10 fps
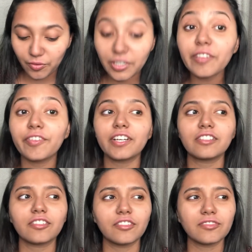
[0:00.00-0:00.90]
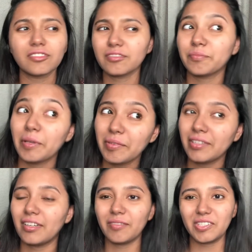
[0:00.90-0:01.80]
reverse contour maybe,
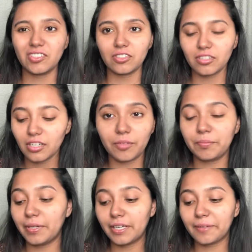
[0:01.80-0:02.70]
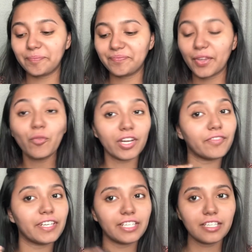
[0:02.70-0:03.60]
I'm not sure, but
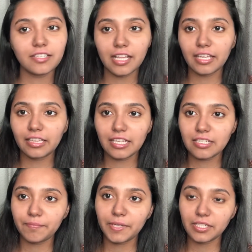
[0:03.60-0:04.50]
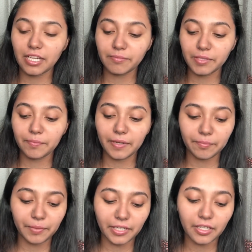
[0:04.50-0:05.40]
whatever it is, like this sponge helps it blend
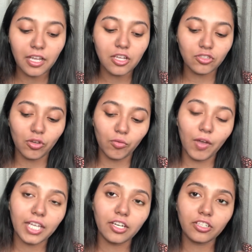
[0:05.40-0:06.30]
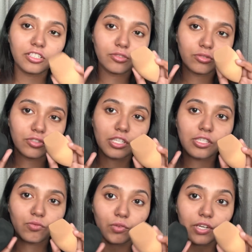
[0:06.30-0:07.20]
better. So why not use
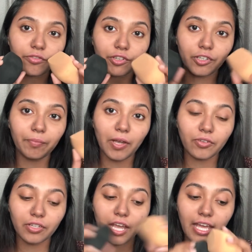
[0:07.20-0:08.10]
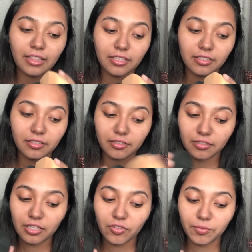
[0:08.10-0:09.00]
just one for the powder and the
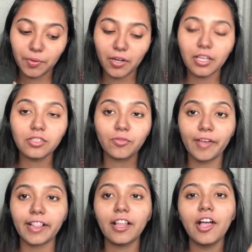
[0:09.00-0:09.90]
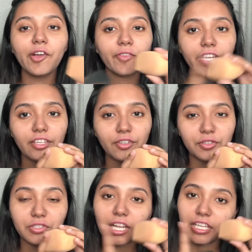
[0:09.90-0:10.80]
liquid products? Well, when you
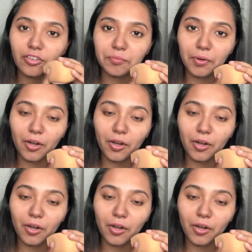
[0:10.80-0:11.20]
use the liquid